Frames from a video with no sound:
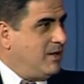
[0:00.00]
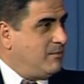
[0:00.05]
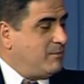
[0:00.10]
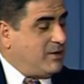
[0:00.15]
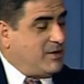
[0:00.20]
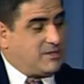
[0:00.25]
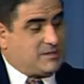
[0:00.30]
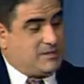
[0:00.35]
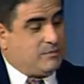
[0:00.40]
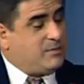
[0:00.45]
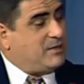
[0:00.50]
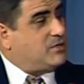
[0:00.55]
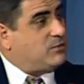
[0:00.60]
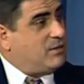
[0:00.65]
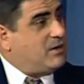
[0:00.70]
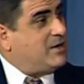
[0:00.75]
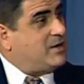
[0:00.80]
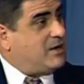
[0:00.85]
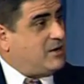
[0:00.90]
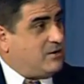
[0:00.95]
because in
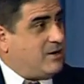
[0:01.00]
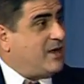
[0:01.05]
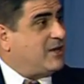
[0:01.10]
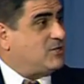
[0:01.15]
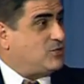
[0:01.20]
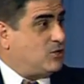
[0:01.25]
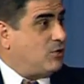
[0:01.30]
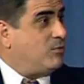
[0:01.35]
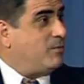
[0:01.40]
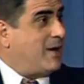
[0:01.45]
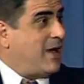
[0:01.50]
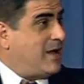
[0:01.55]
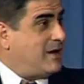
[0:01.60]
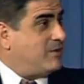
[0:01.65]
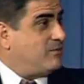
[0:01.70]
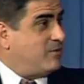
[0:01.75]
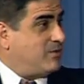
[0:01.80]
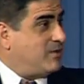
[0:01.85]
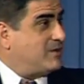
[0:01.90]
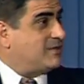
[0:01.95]
between then you had Joe
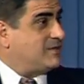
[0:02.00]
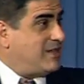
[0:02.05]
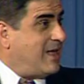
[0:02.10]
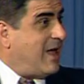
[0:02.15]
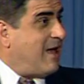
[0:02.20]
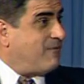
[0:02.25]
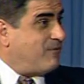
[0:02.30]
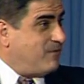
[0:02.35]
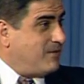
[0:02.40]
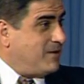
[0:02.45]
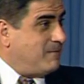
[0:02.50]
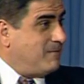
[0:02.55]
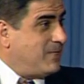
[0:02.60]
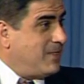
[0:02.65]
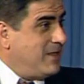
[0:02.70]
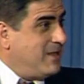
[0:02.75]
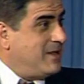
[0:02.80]
Biden with his laughing,